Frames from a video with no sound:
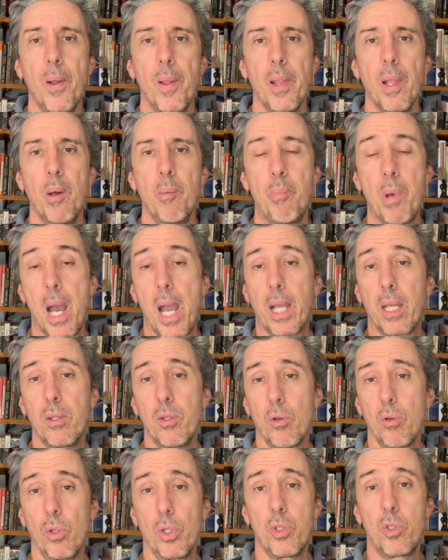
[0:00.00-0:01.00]
Back in the
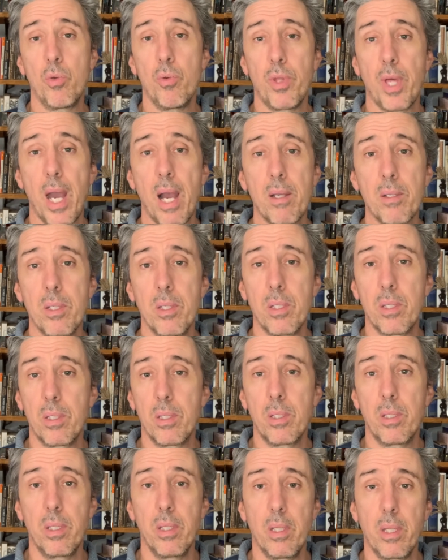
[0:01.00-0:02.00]
early 2000s,
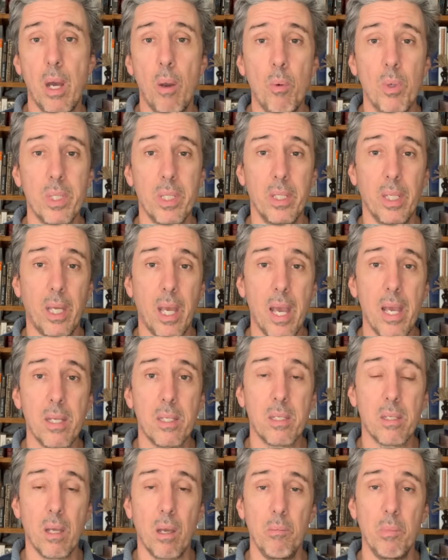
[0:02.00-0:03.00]
that wasn't the
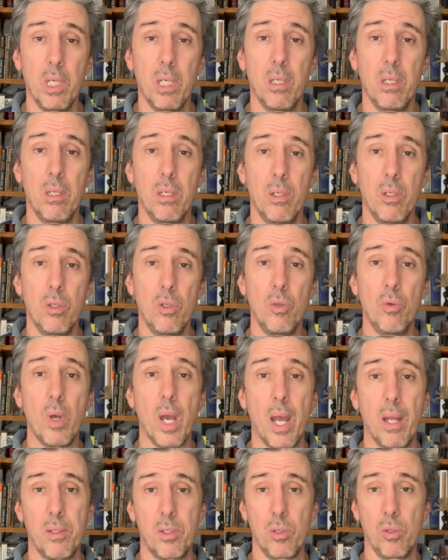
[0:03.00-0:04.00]
case. I mean,
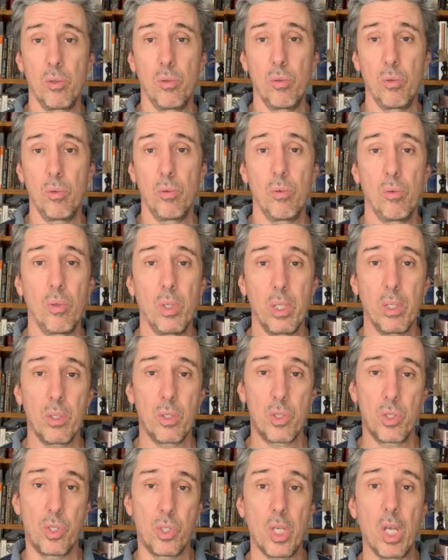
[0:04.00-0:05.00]

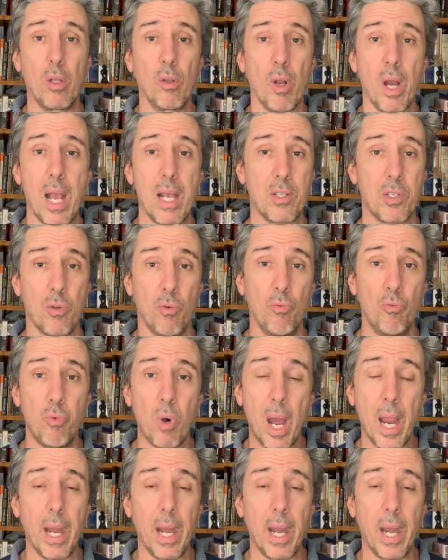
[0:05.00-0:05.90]
Sigler has to write